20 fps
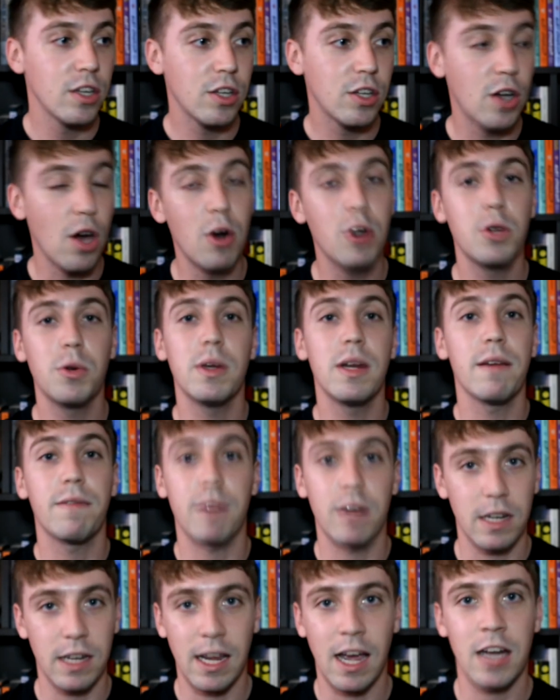go to a
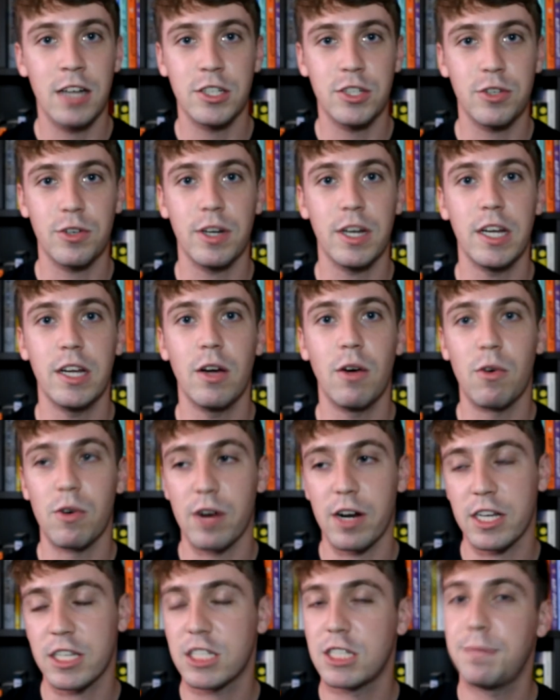different country
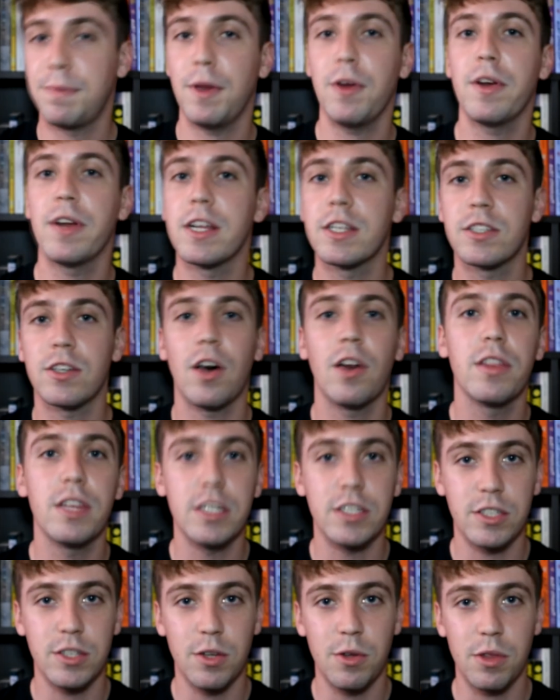or experience all
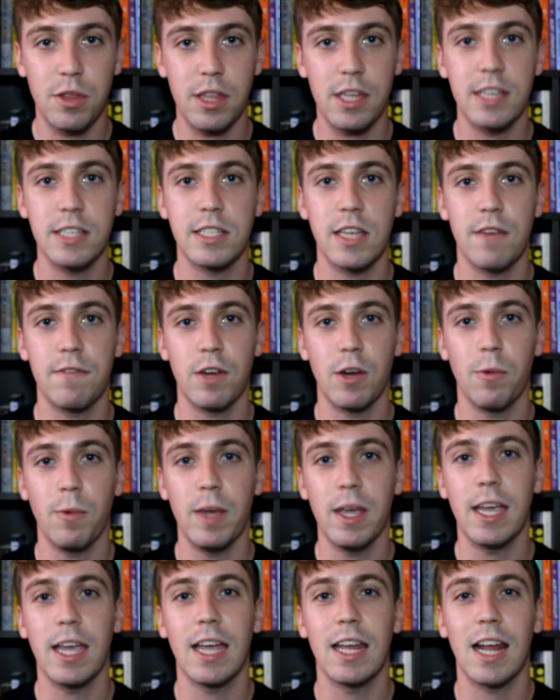these new things every
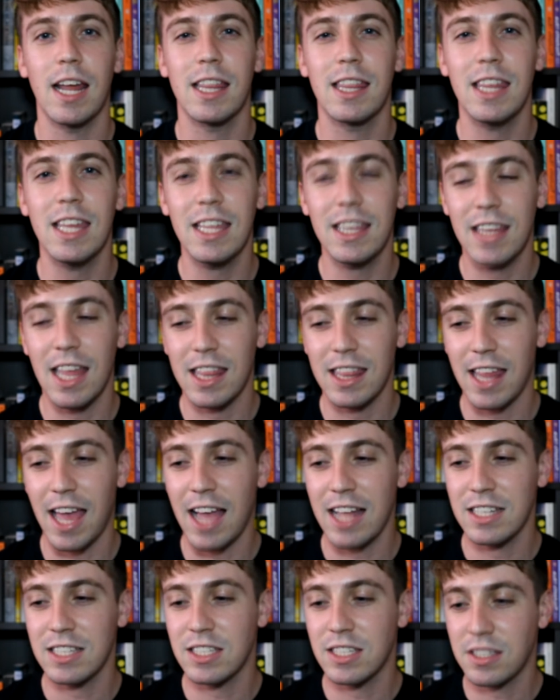weekend. I think that
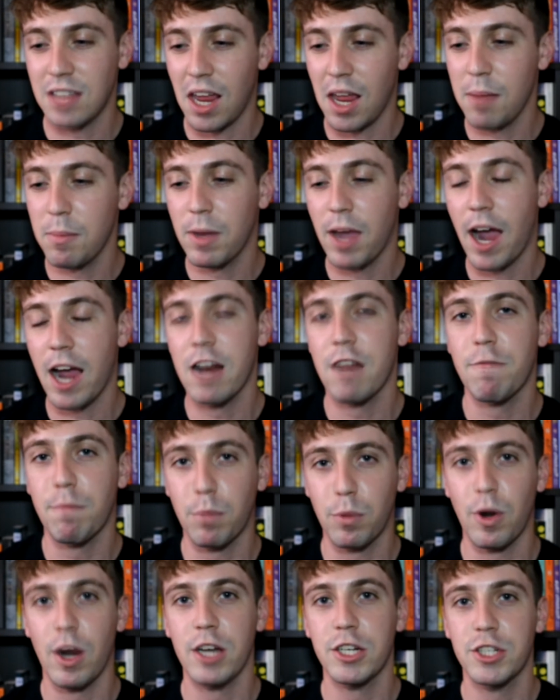that same kind of
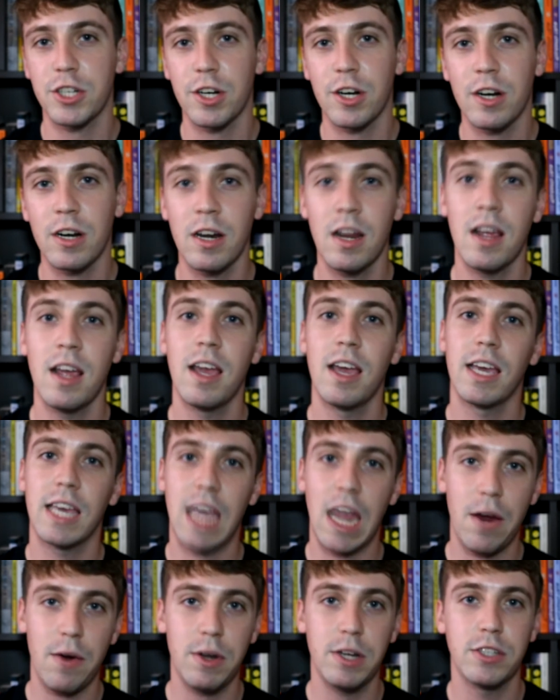pressure
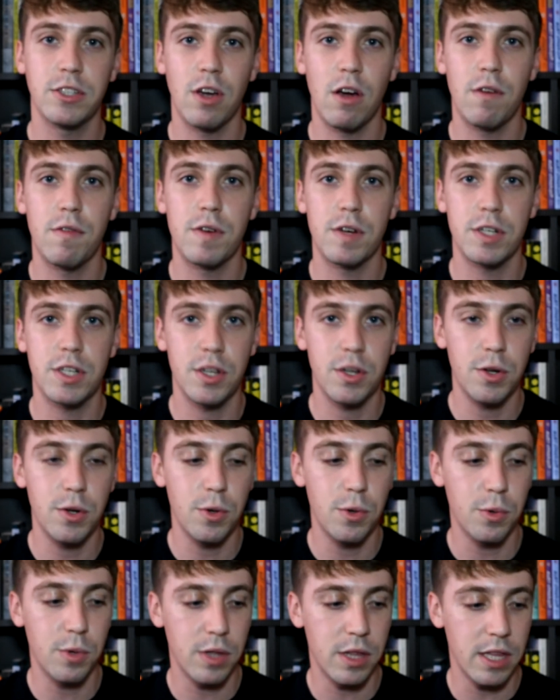carries over
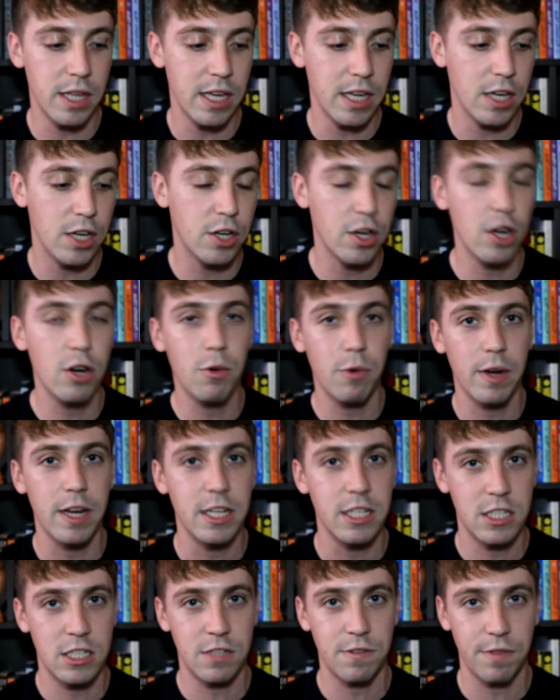to the
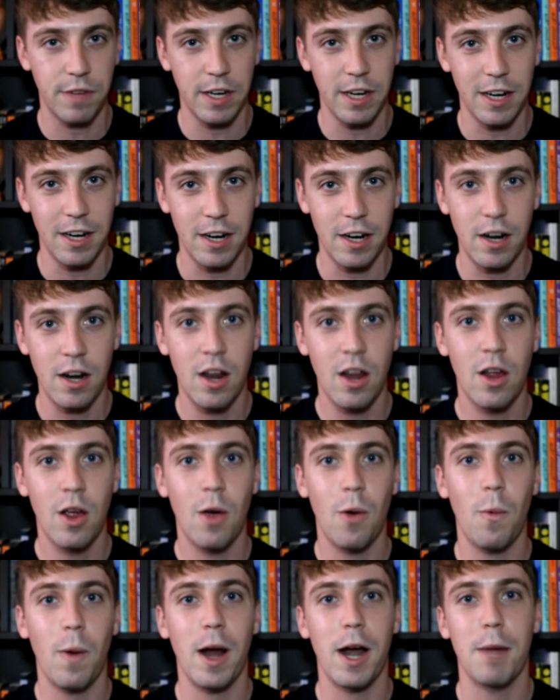Goodreads sphere,
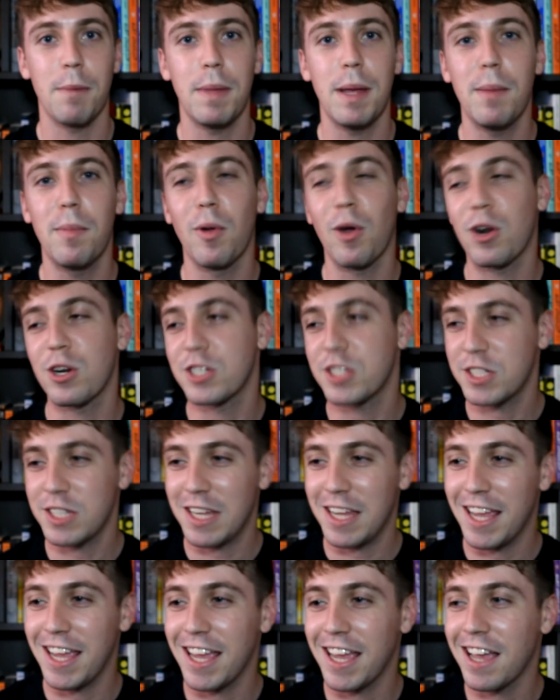where people are
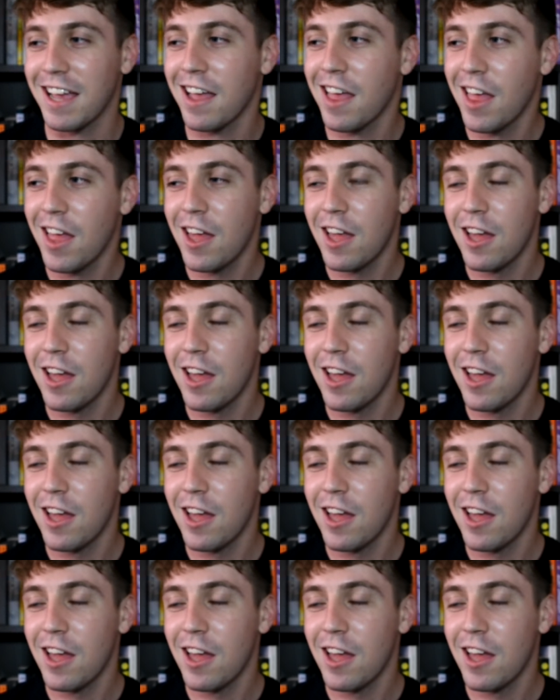seeing